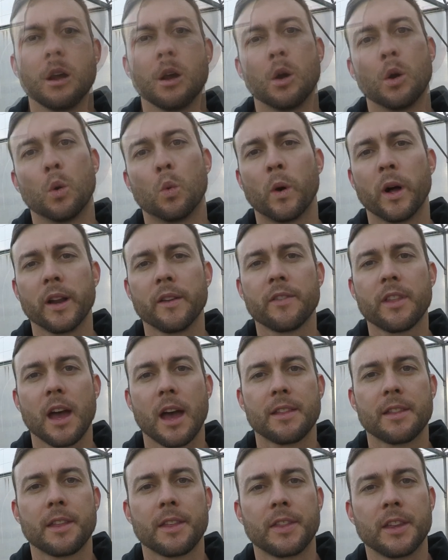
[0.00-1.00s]
One of the
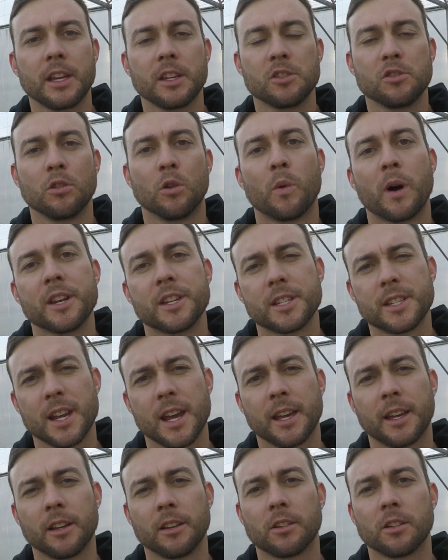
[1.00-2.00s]
other things you'll want to
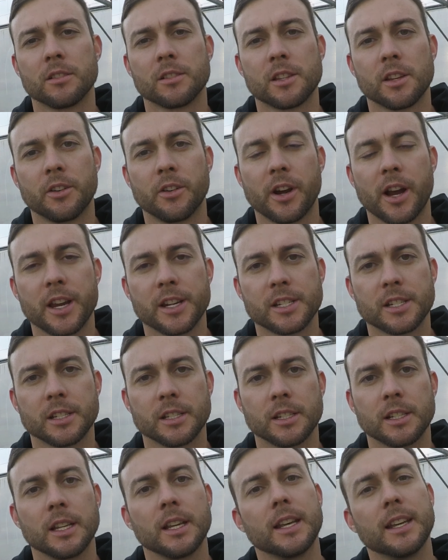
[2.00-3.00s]
take in
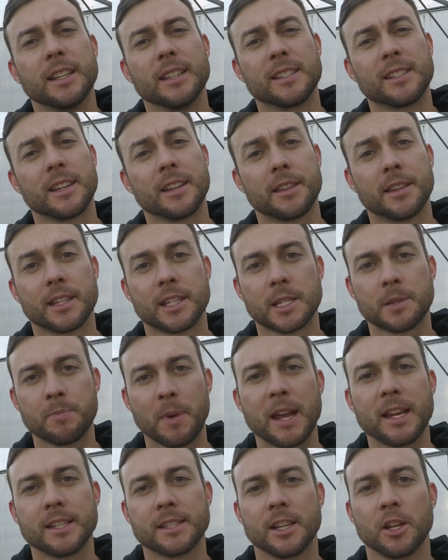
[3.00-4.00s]
consideration is the
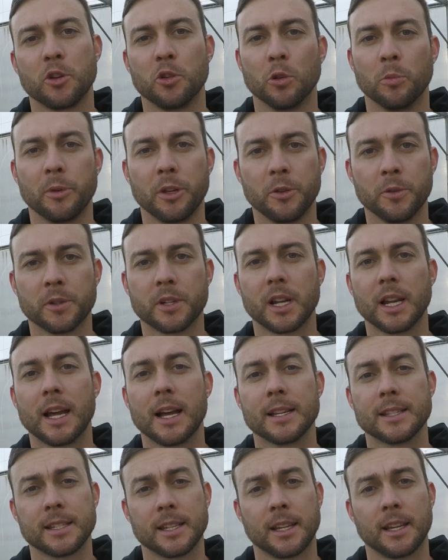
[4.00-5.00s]
space that you'll be
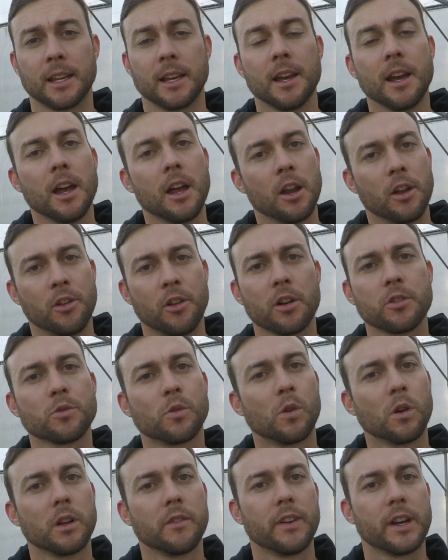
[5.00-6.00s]
utilizing. Not
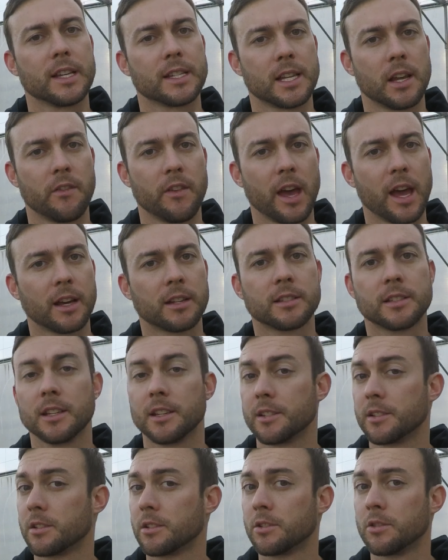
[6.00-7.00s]
all of us have
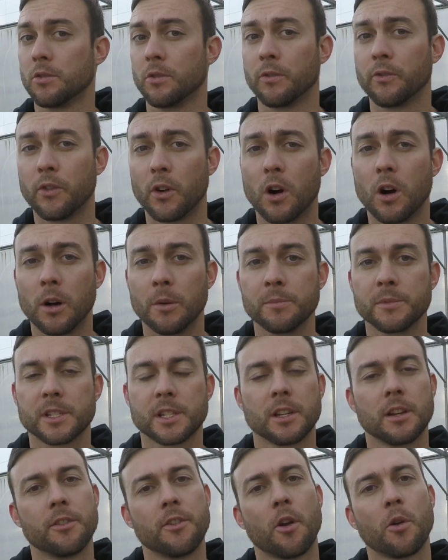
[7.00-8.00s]
access to farms,
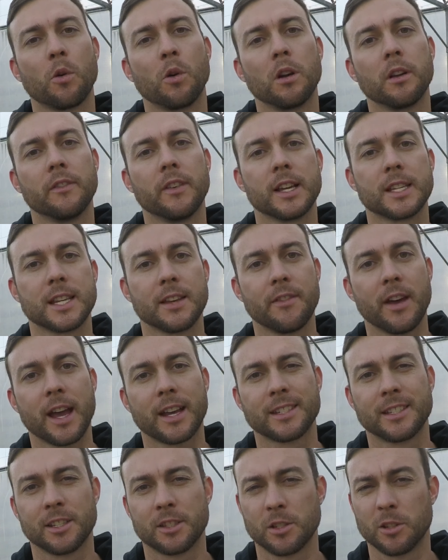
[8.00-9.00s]
not all of us have
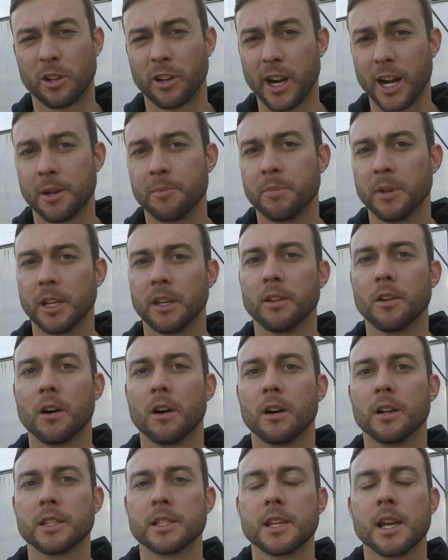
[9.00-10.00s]
access to great big
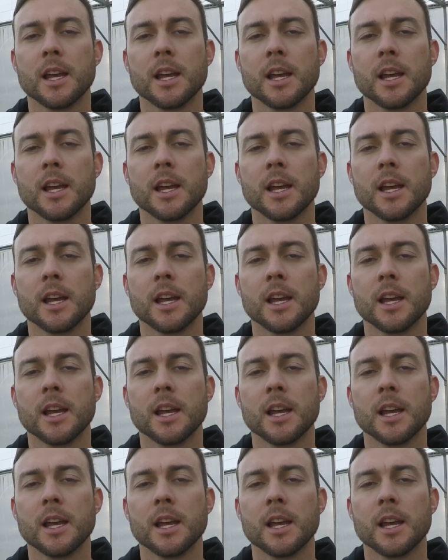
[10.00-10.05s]
yards.